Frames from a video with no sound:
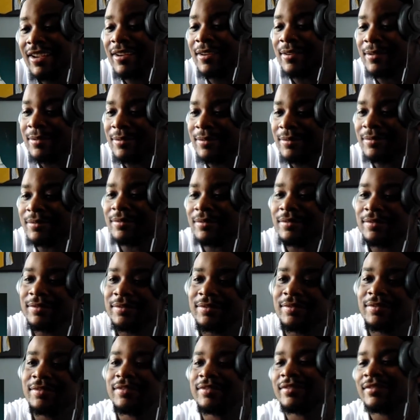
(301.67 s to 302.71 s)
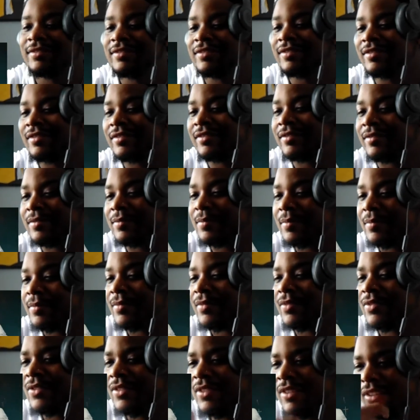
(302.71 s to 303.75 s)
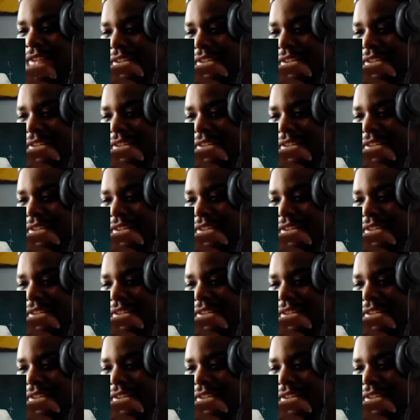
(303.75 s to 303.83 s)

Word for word: I miss you. I miss